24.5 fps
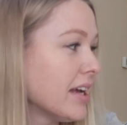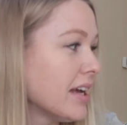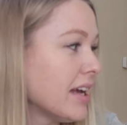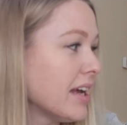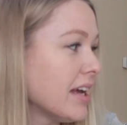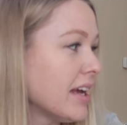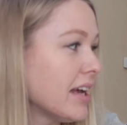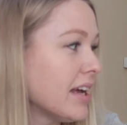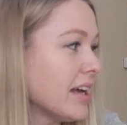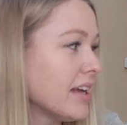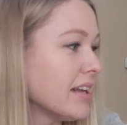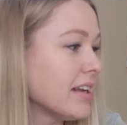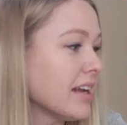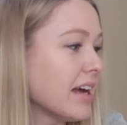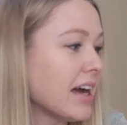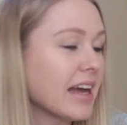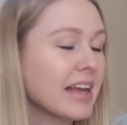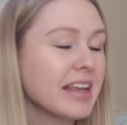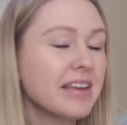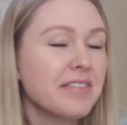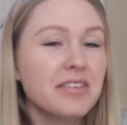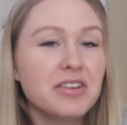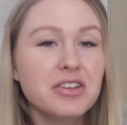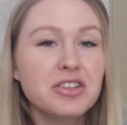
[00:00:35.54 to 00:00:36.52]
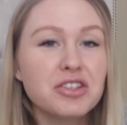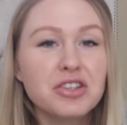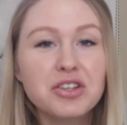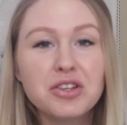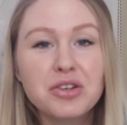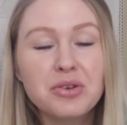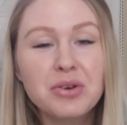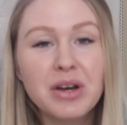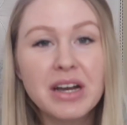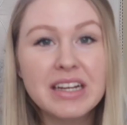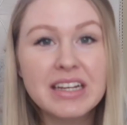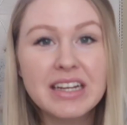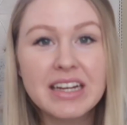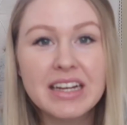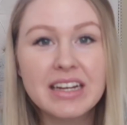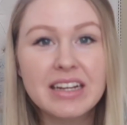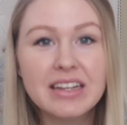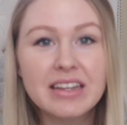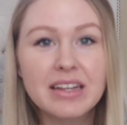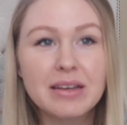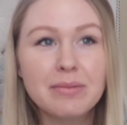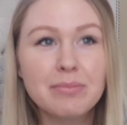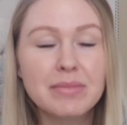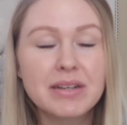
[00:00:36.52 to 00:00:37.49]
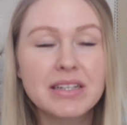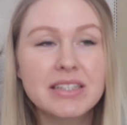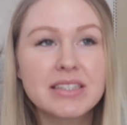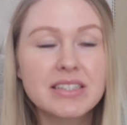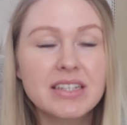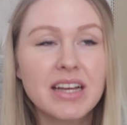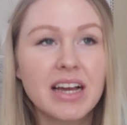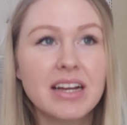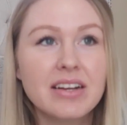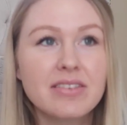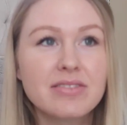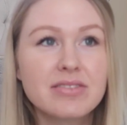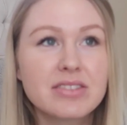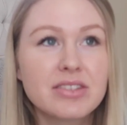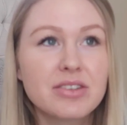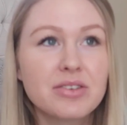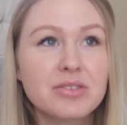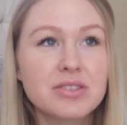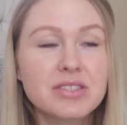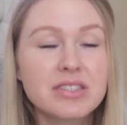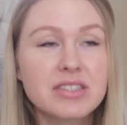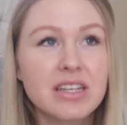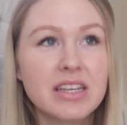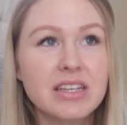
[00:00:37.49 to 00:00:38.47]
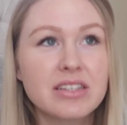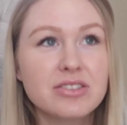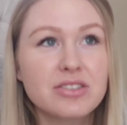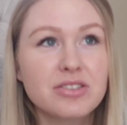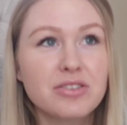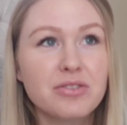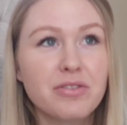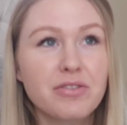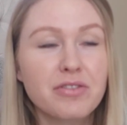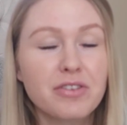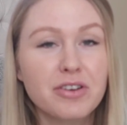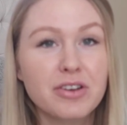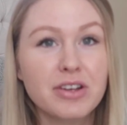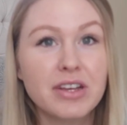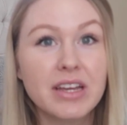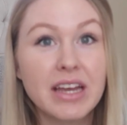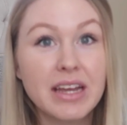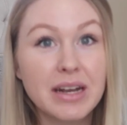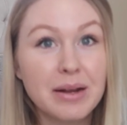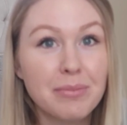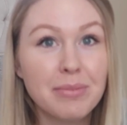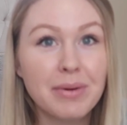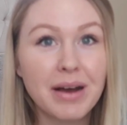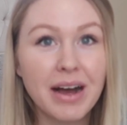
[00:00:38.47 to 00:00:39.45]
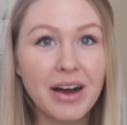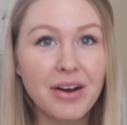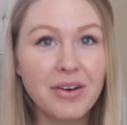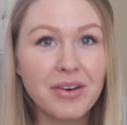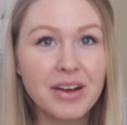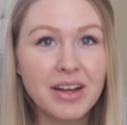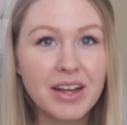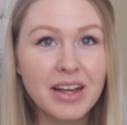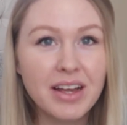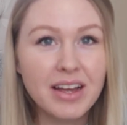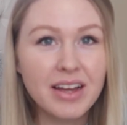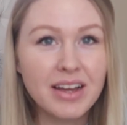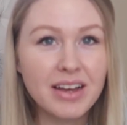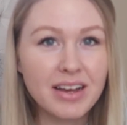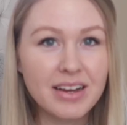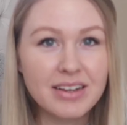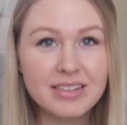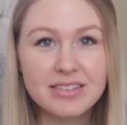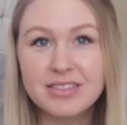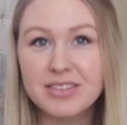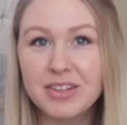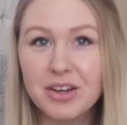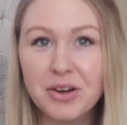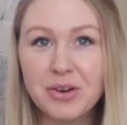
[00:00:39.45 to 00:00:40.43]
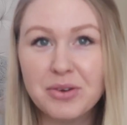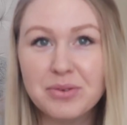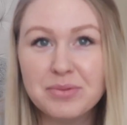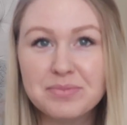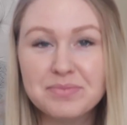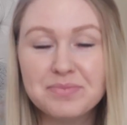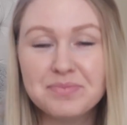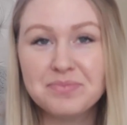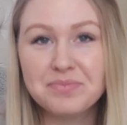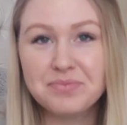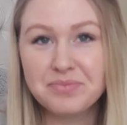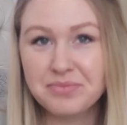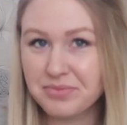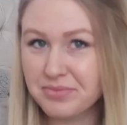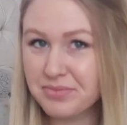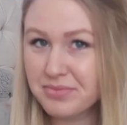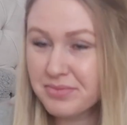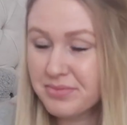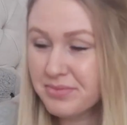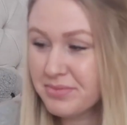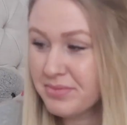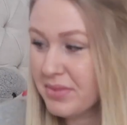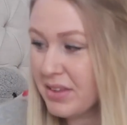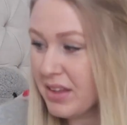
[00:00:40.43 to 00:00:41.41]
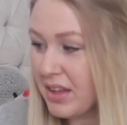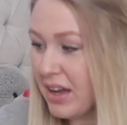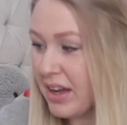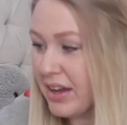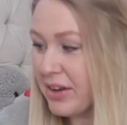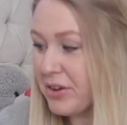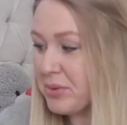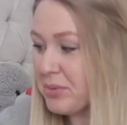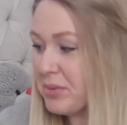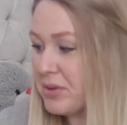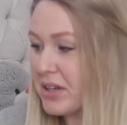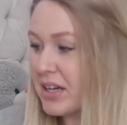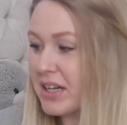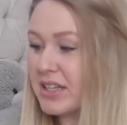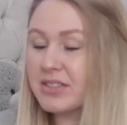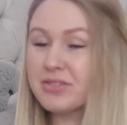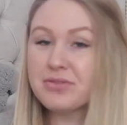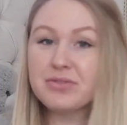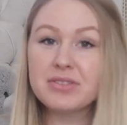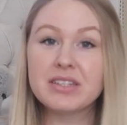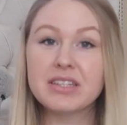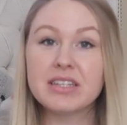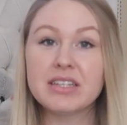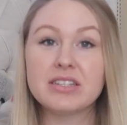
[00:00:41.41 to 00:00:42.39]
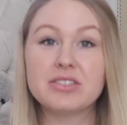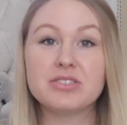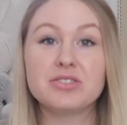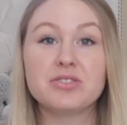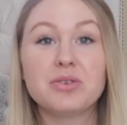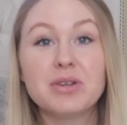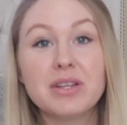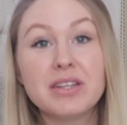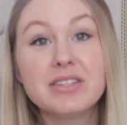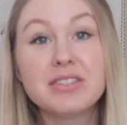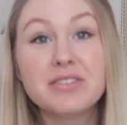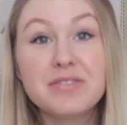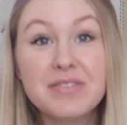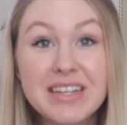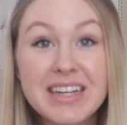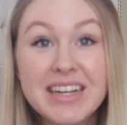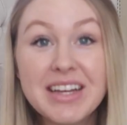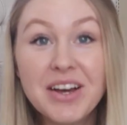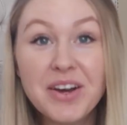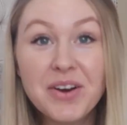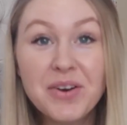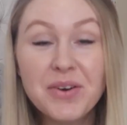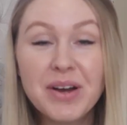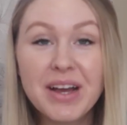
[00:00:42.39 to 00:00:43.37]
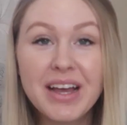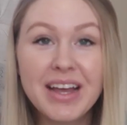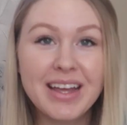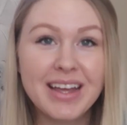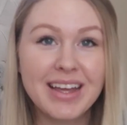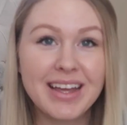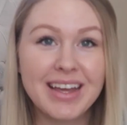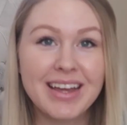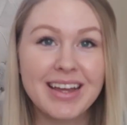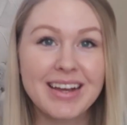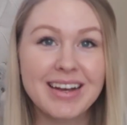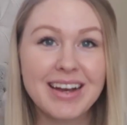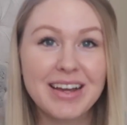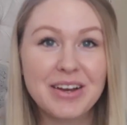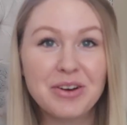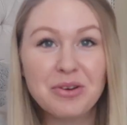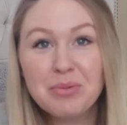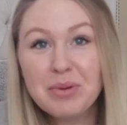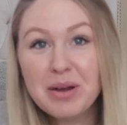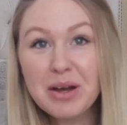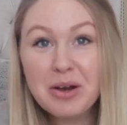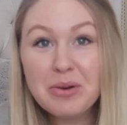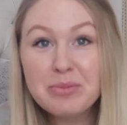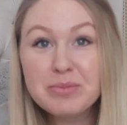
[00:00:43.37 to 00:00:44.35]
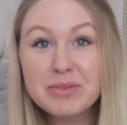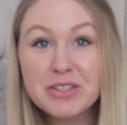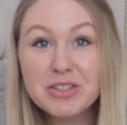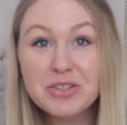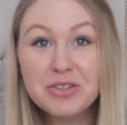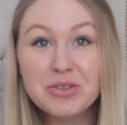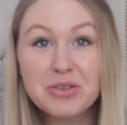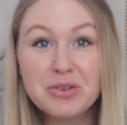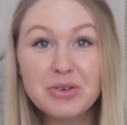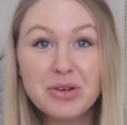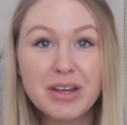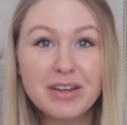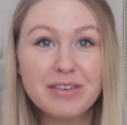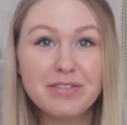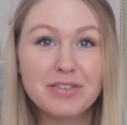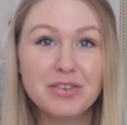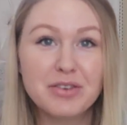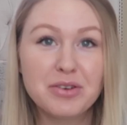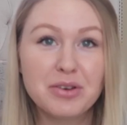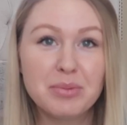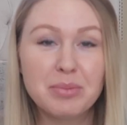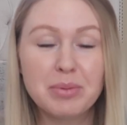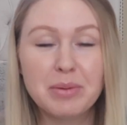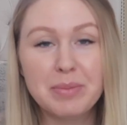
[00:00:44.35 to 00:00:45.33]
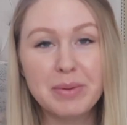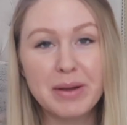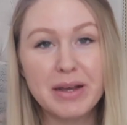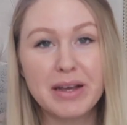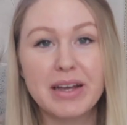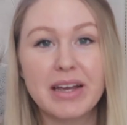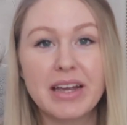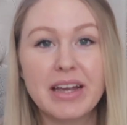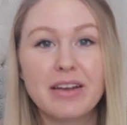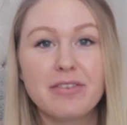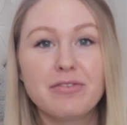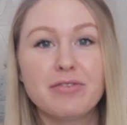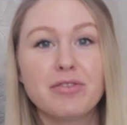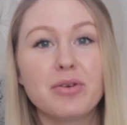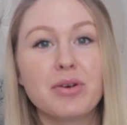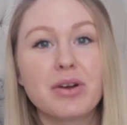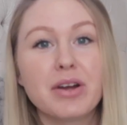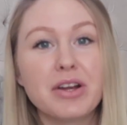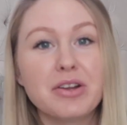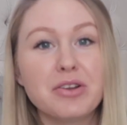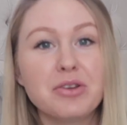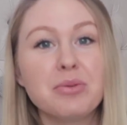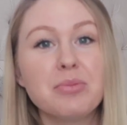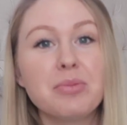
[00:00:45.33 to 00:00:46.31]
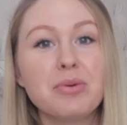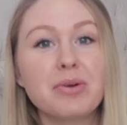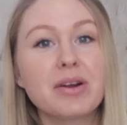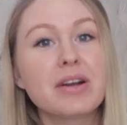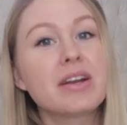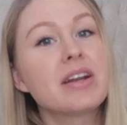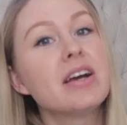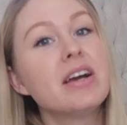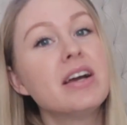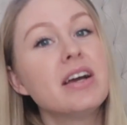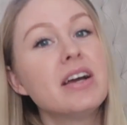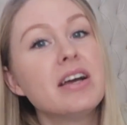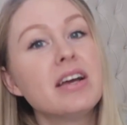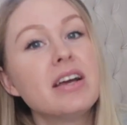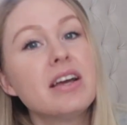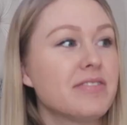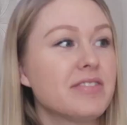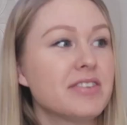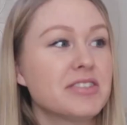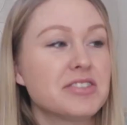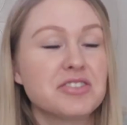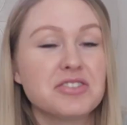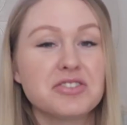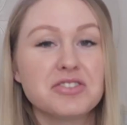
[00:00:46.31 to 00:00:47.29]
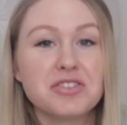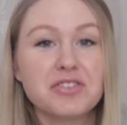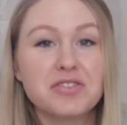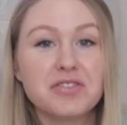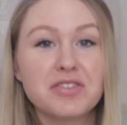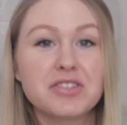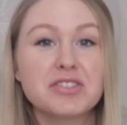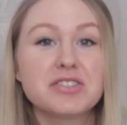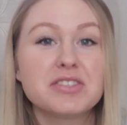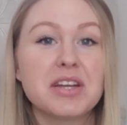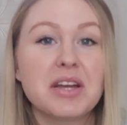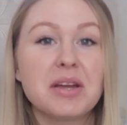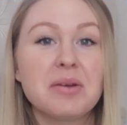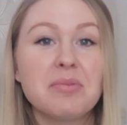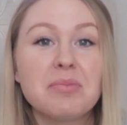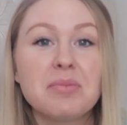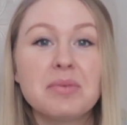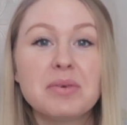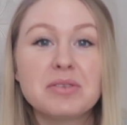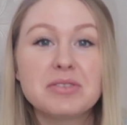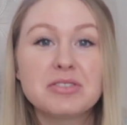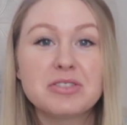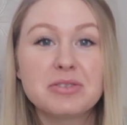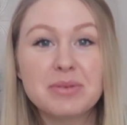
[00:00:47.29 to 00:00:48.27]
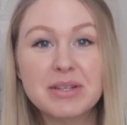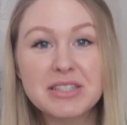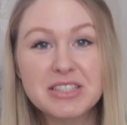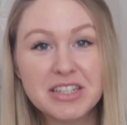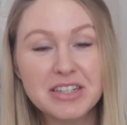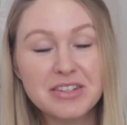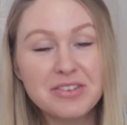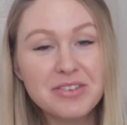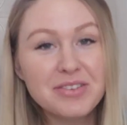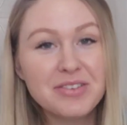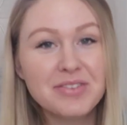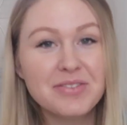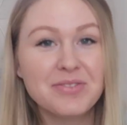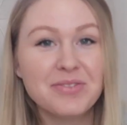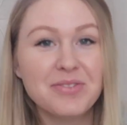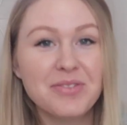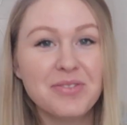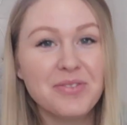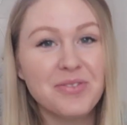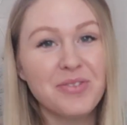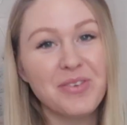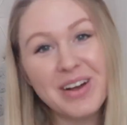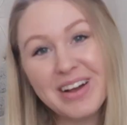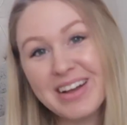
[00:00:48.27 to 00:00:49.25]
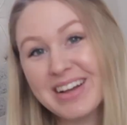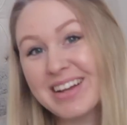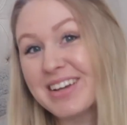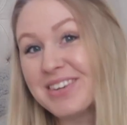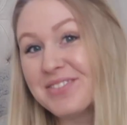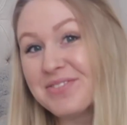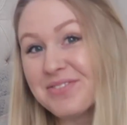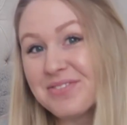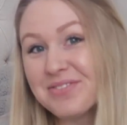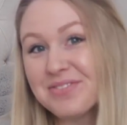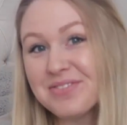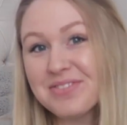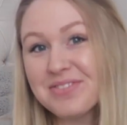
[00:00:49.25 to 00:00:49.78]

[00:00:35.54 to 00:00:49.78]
and I even knew I needed them, but it's kind of those things you forget about. So I hope you guys really enjoy this video, and I hope it helps you if you're preparing for a newborn. If this is your first time to my channel, welcome.